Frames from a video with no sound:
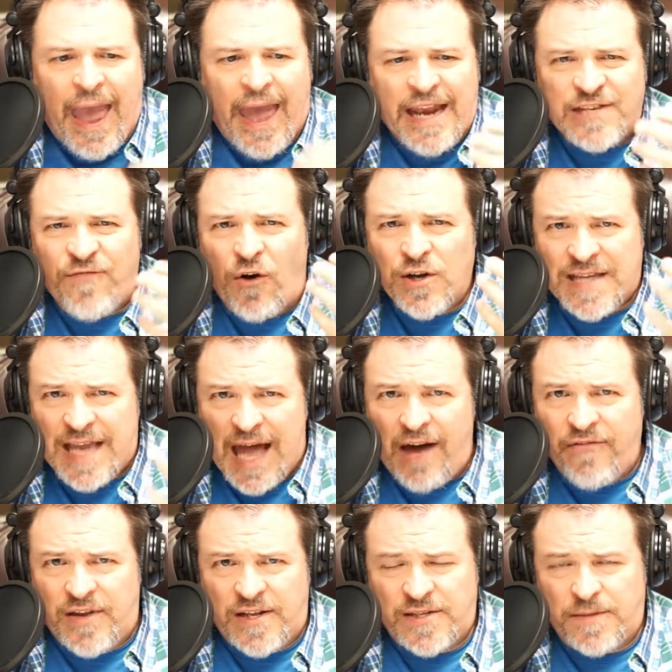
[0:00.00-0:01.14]
And as far as
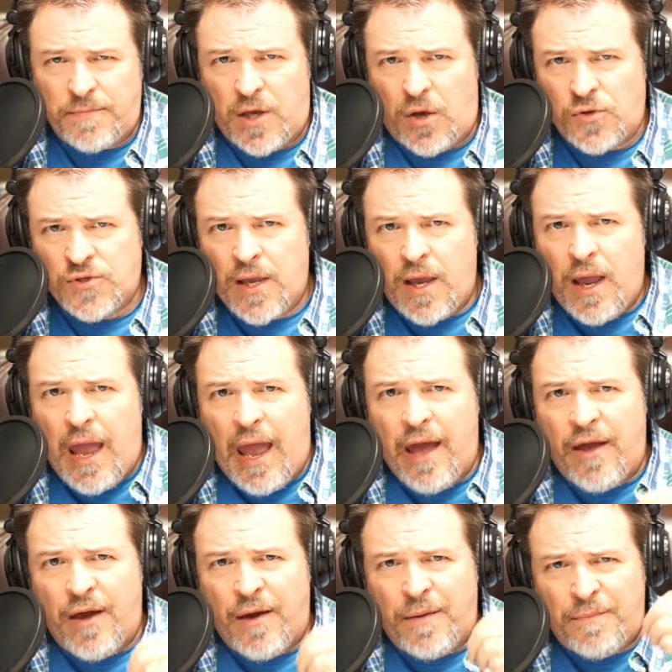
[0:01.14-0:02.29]
Calvinism goes,
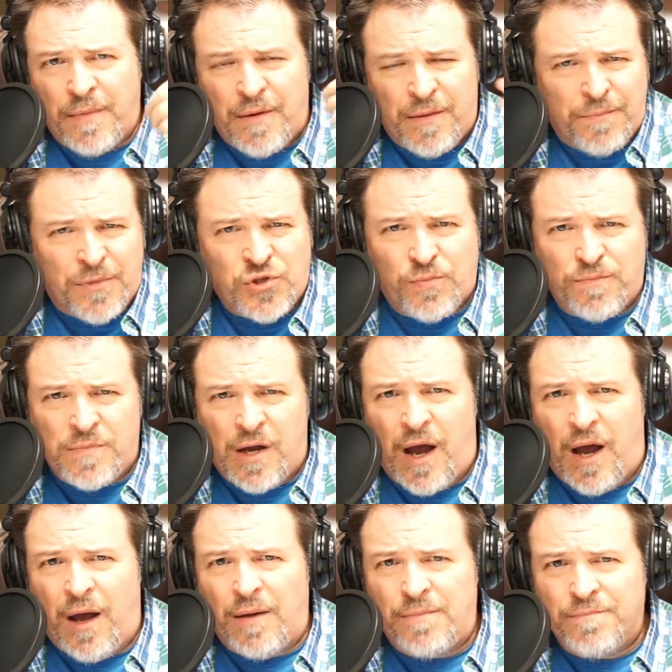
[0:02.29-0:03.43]

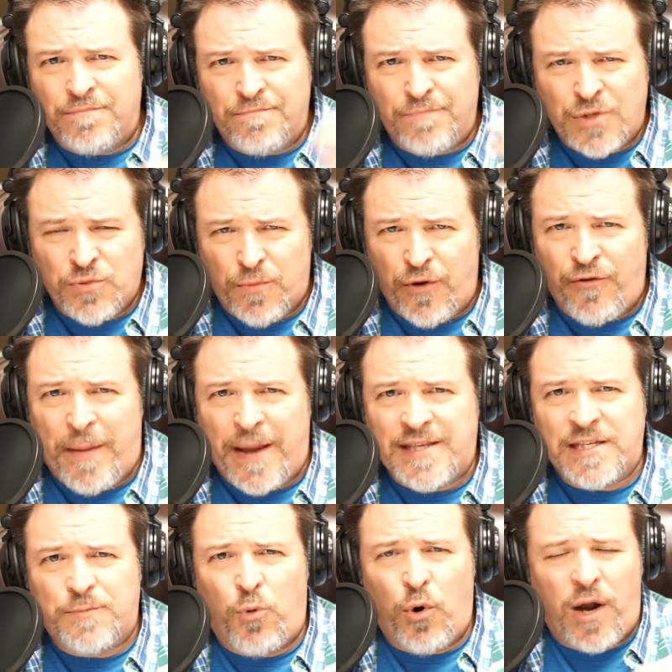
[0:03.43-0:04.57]
Mr. Murphy
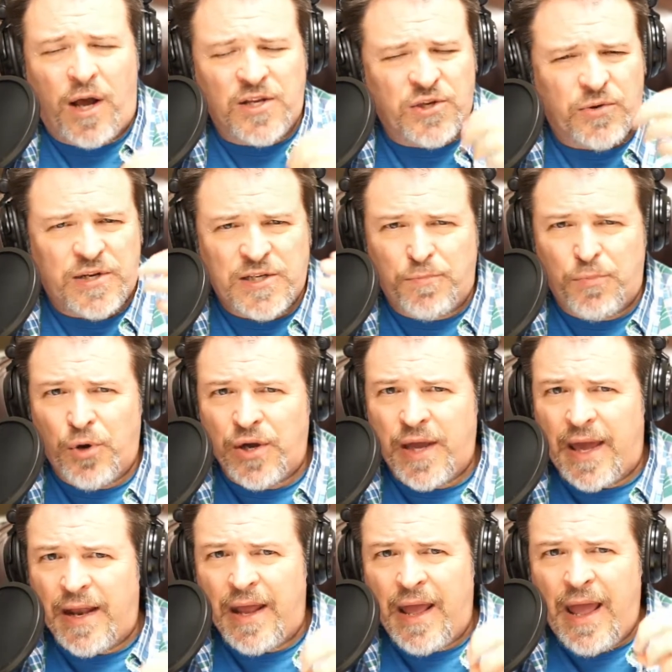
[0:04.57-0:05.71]
makes this point also in his book,